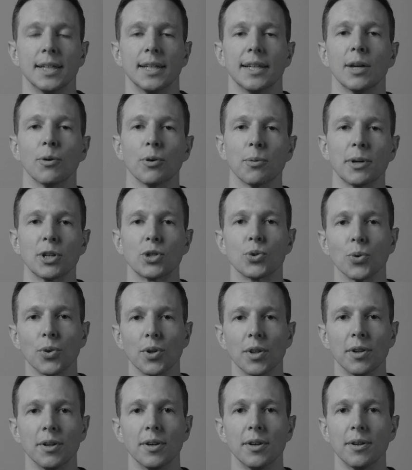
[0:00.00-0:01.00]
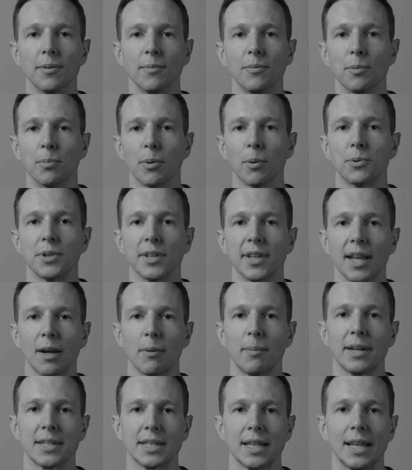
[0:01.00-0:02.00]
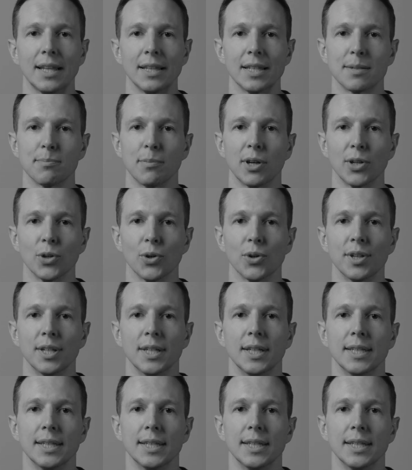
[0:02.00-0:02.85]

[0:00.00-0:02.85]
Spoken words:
They want to make sure that the property that they're about to lend this money on